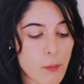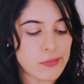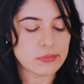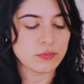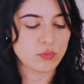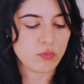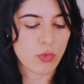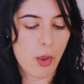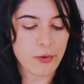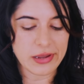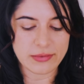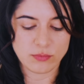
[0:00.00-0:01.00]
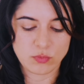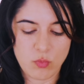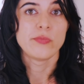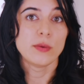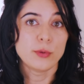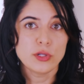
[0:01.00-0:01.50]
Hmm, okay.
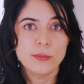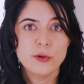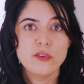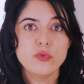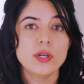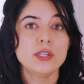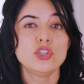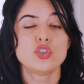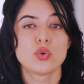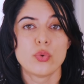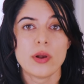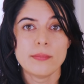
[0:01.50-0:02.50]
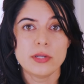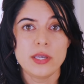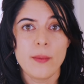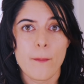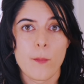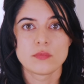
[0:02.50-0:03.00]
The bulletproof one is
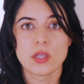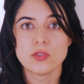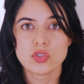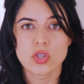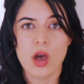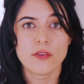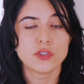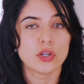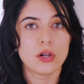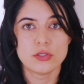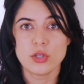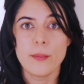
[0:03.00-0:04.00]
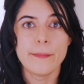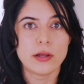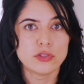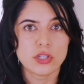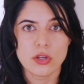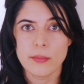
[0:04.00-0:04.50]
crumbly and soft. It also
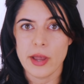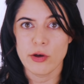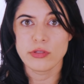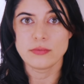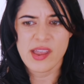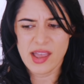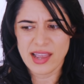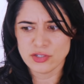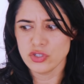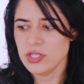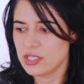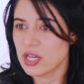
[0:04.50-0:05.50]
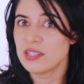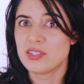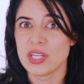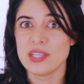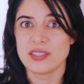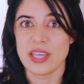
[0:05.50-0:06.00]
melts in your mouth. It actually
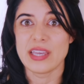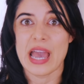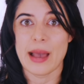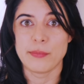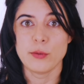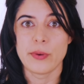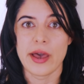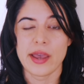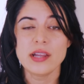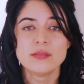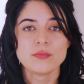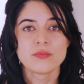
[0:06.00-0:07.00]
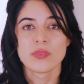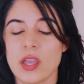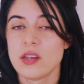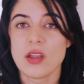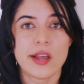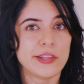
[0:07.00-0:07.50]
does taste like apple pie,
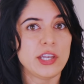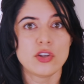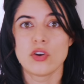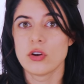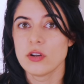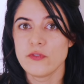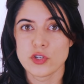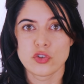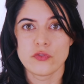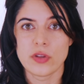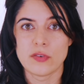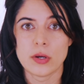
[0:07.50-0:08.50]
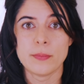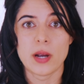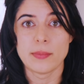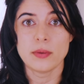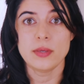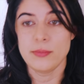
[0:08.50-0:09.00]
and not like an artificial flavor,
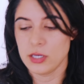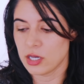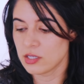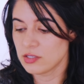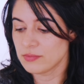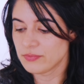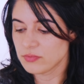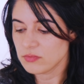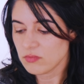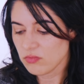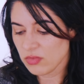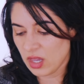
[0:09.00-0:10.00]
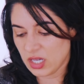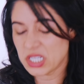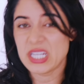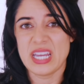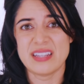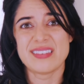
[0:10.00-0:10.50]
probably because it
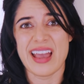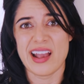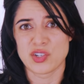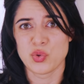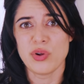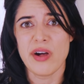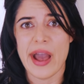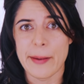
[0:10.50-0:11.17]
contains actual